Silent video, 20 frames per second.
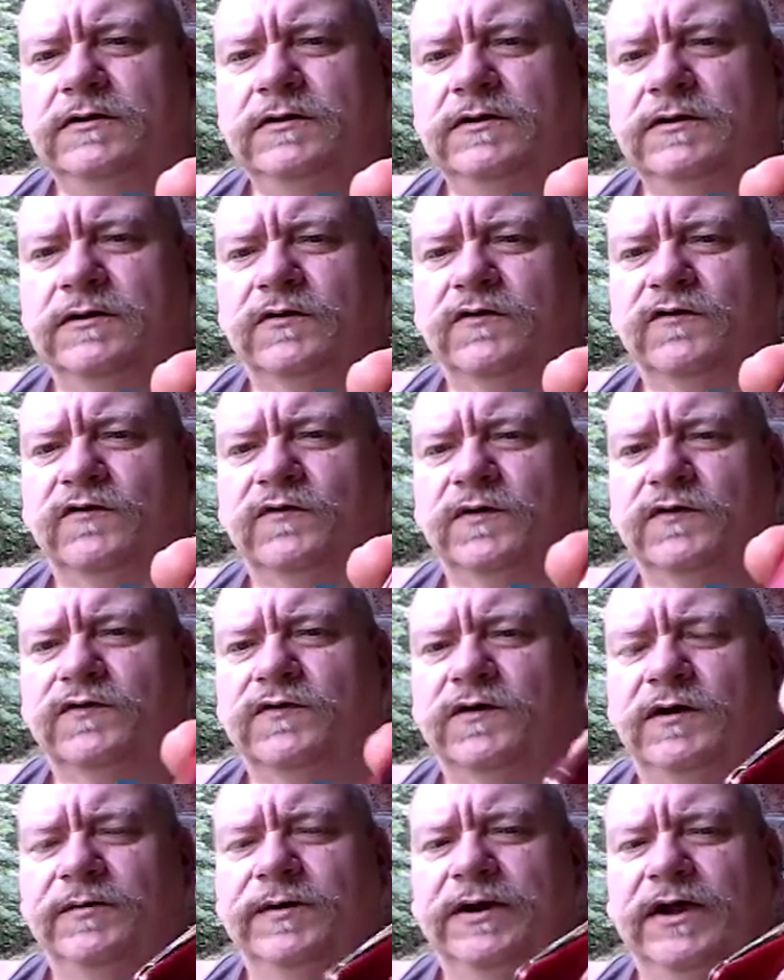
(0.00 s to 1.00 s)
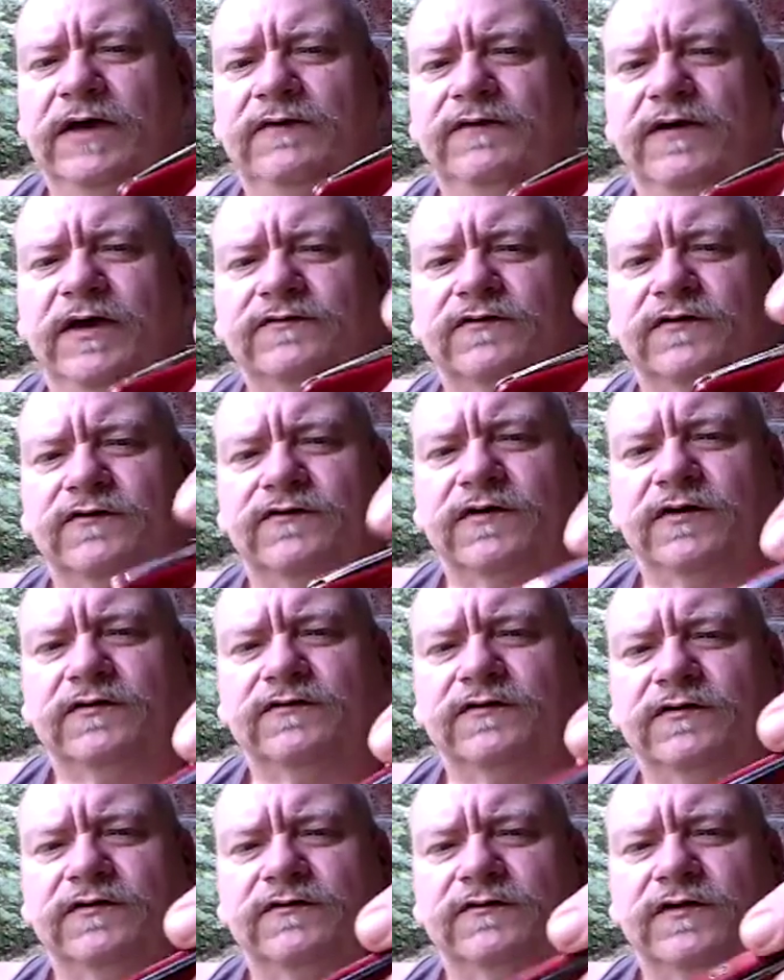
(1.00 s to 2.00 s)
a little Swiss Army knife, has a
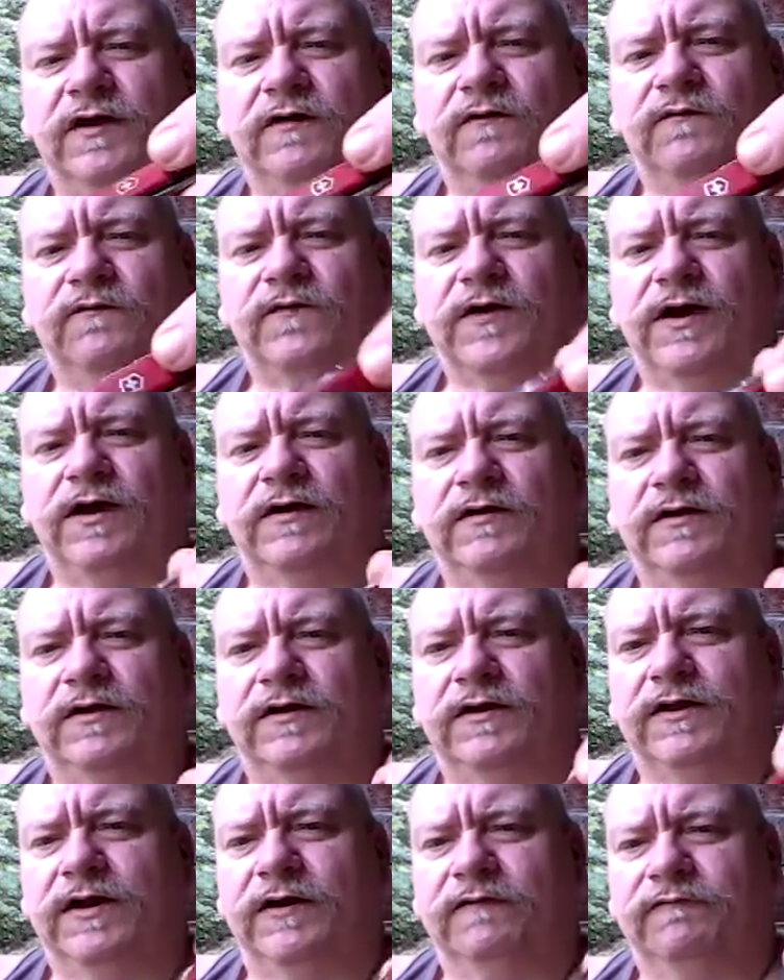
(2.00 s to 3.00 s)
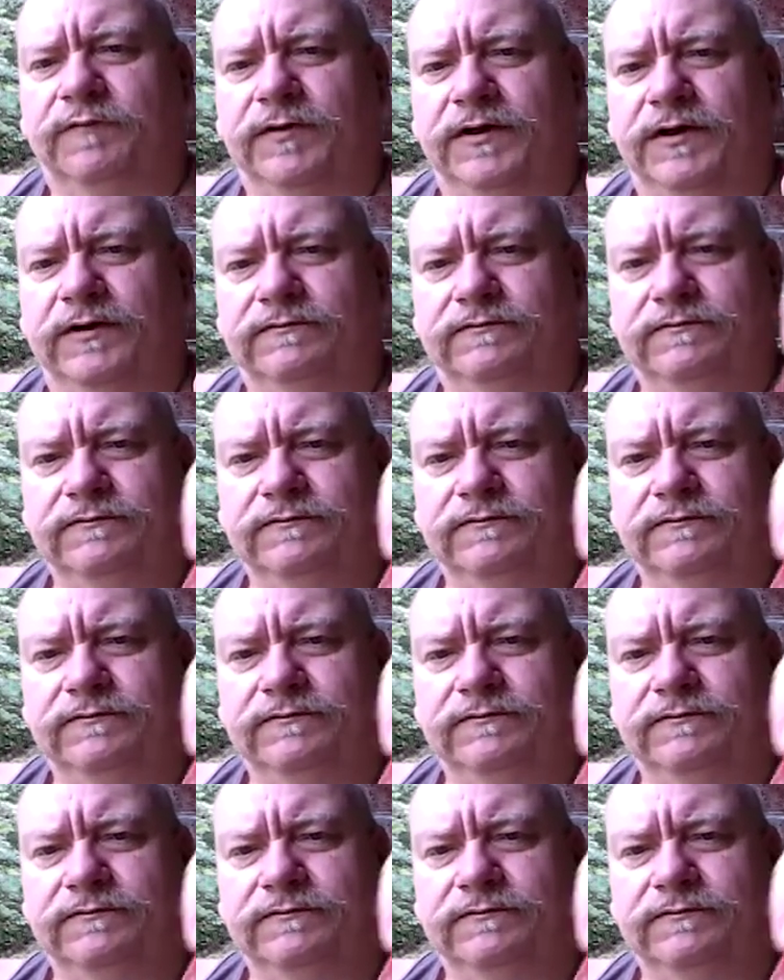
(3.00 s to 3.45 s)
scissor, nail file, and a knife blade.